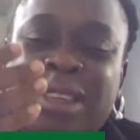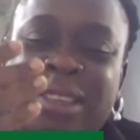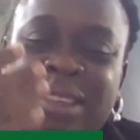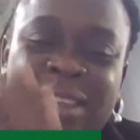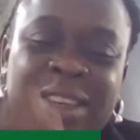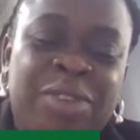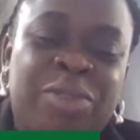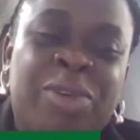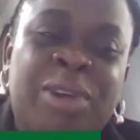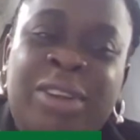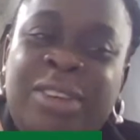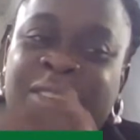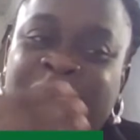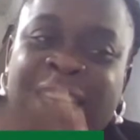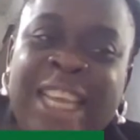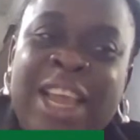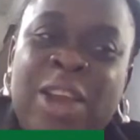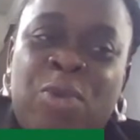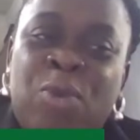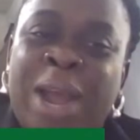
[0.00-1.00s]
serious
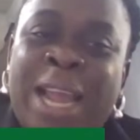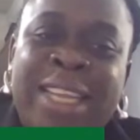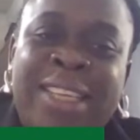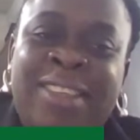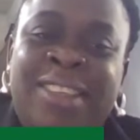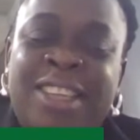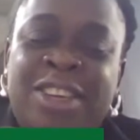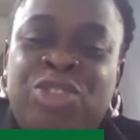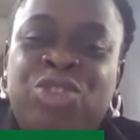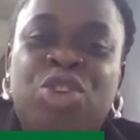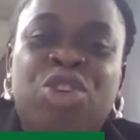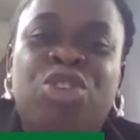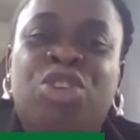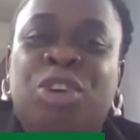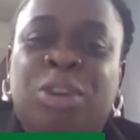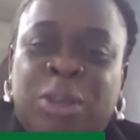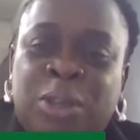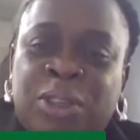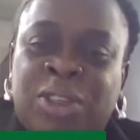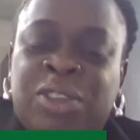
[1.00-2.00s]
KYC, know
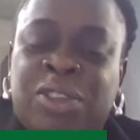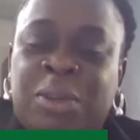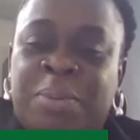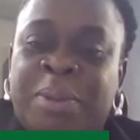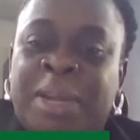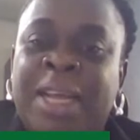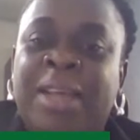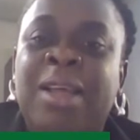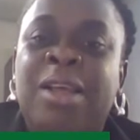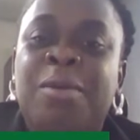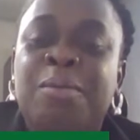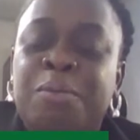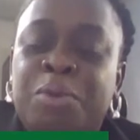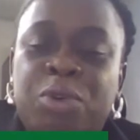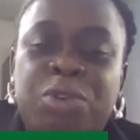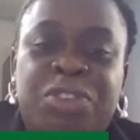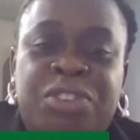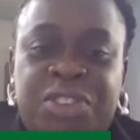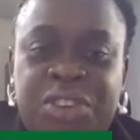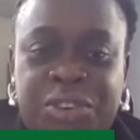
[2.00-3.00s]
your customer
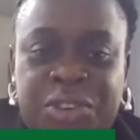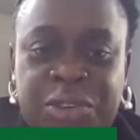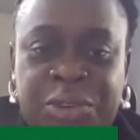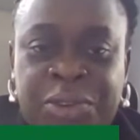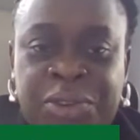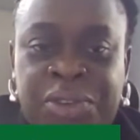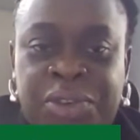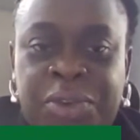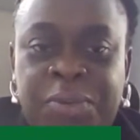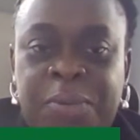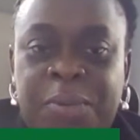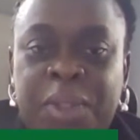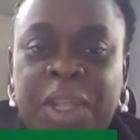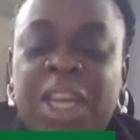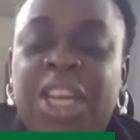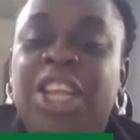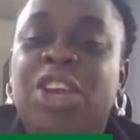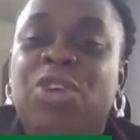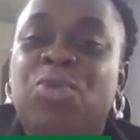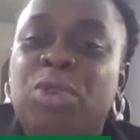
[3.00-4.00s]
procedures.
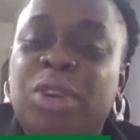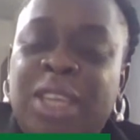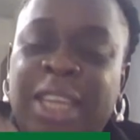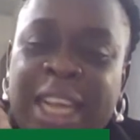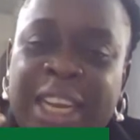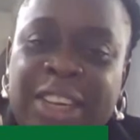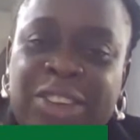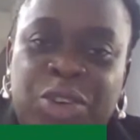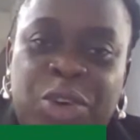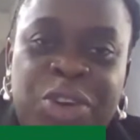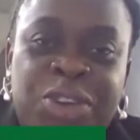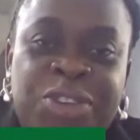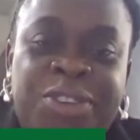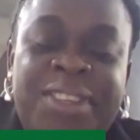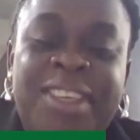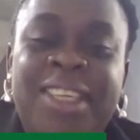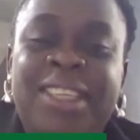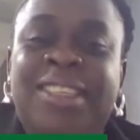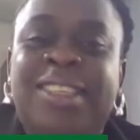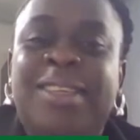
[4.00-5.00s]
They would get your
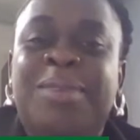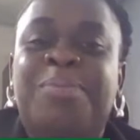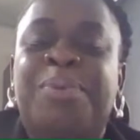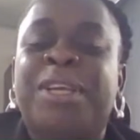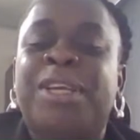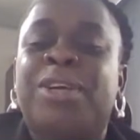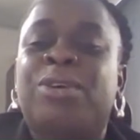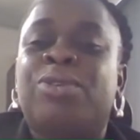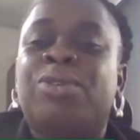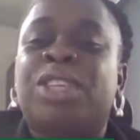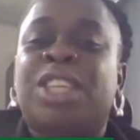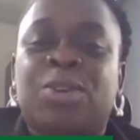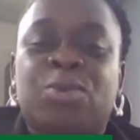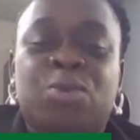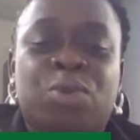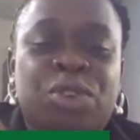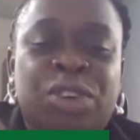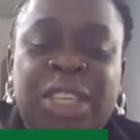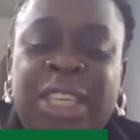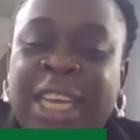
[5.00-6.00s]
utility bill, they
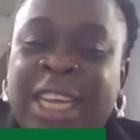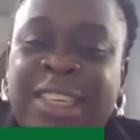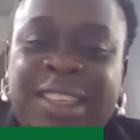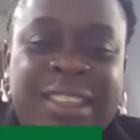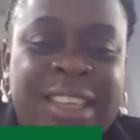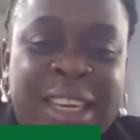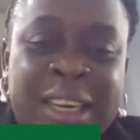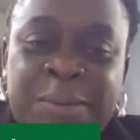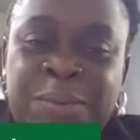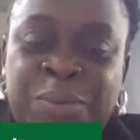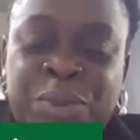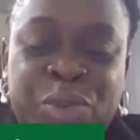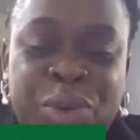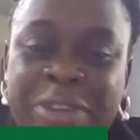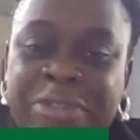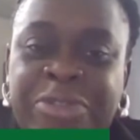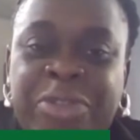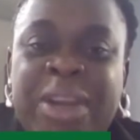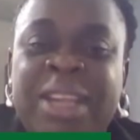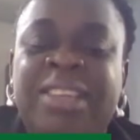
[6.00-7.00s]
would get
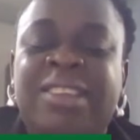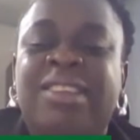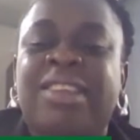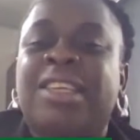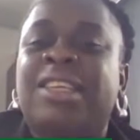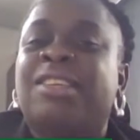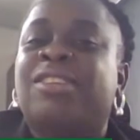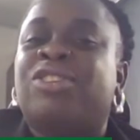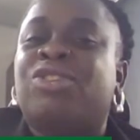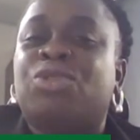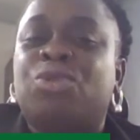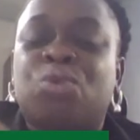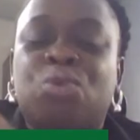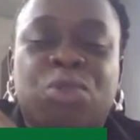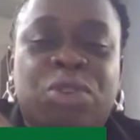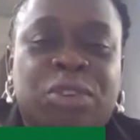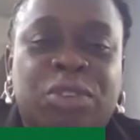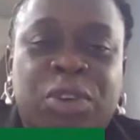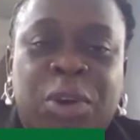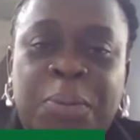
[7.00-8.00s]
references, you
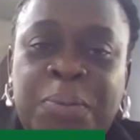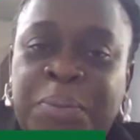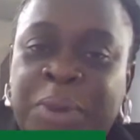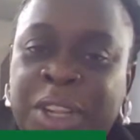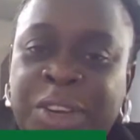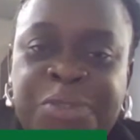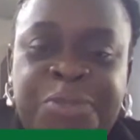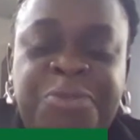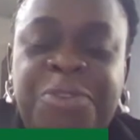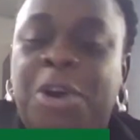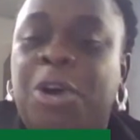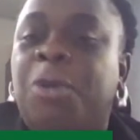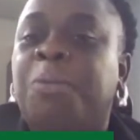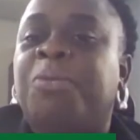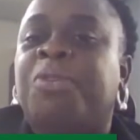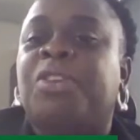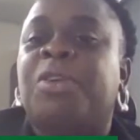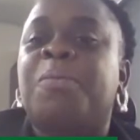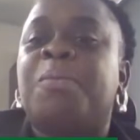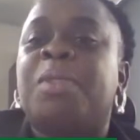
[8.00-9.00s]
would complete
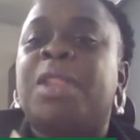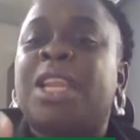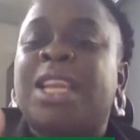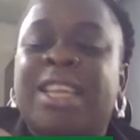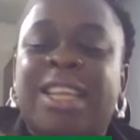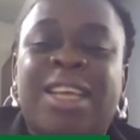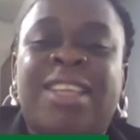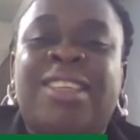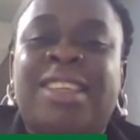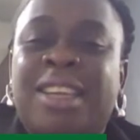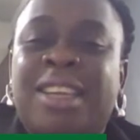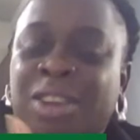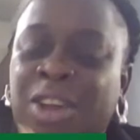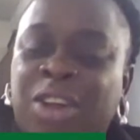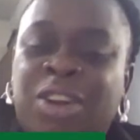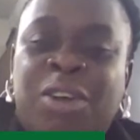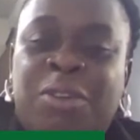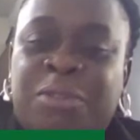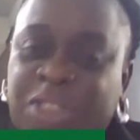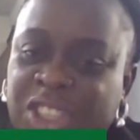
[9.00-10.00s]
forms. There's a
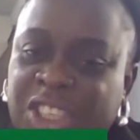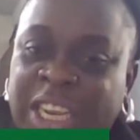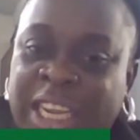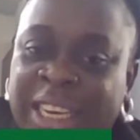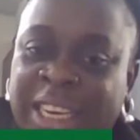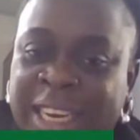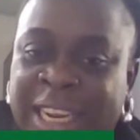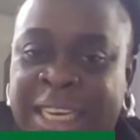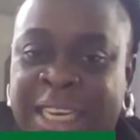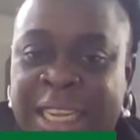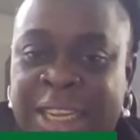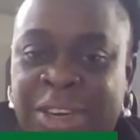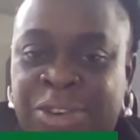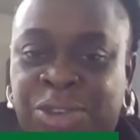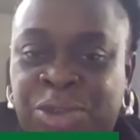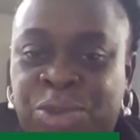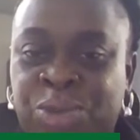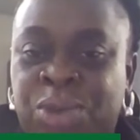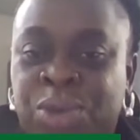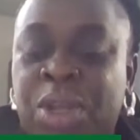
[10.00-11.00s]
lot of check that they
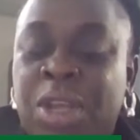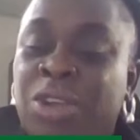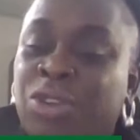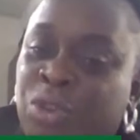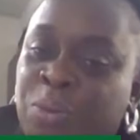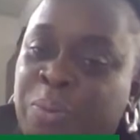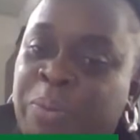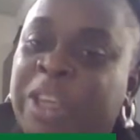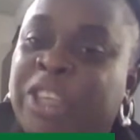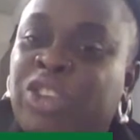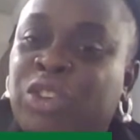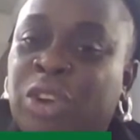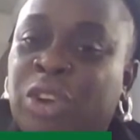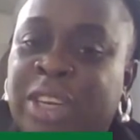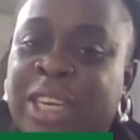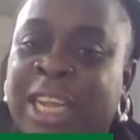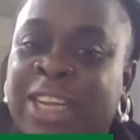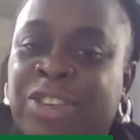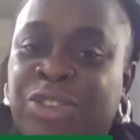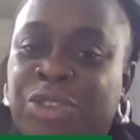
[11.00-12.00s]
do to make sure
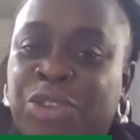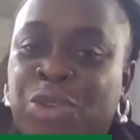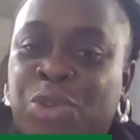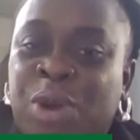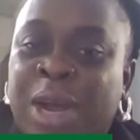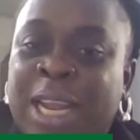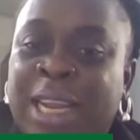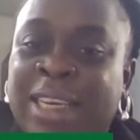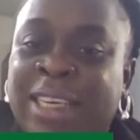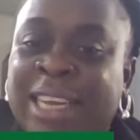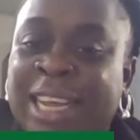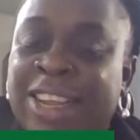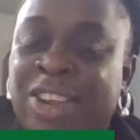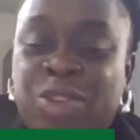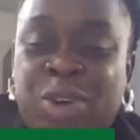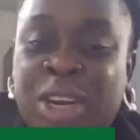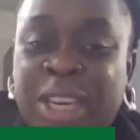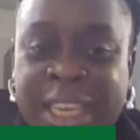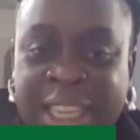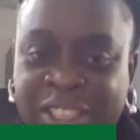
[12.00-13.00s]
that you are
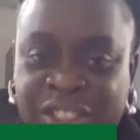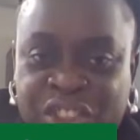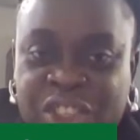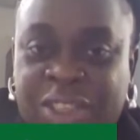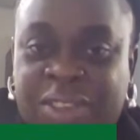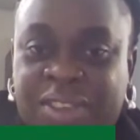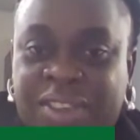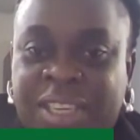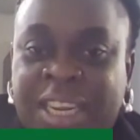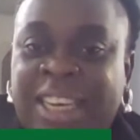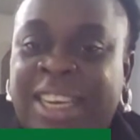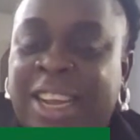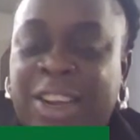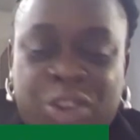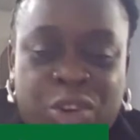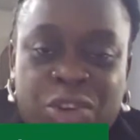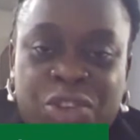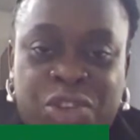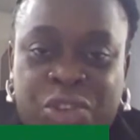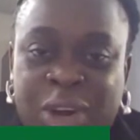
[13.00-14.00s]
legit, that they
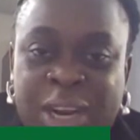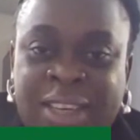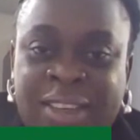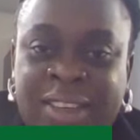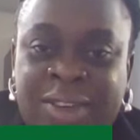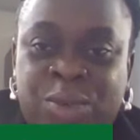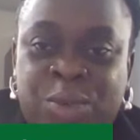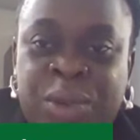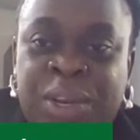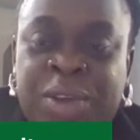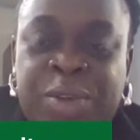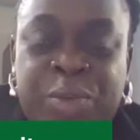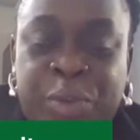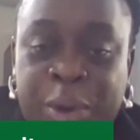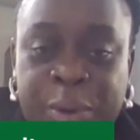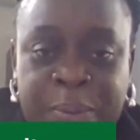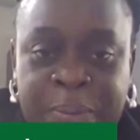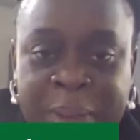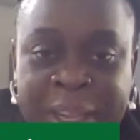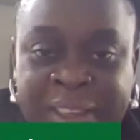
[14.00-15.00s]
are contracting with a
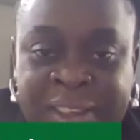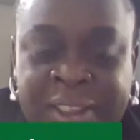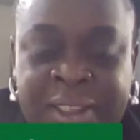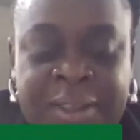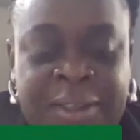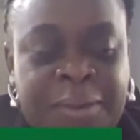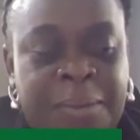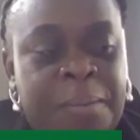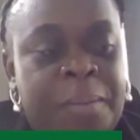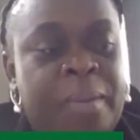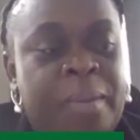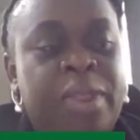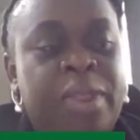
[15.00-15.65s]
real person.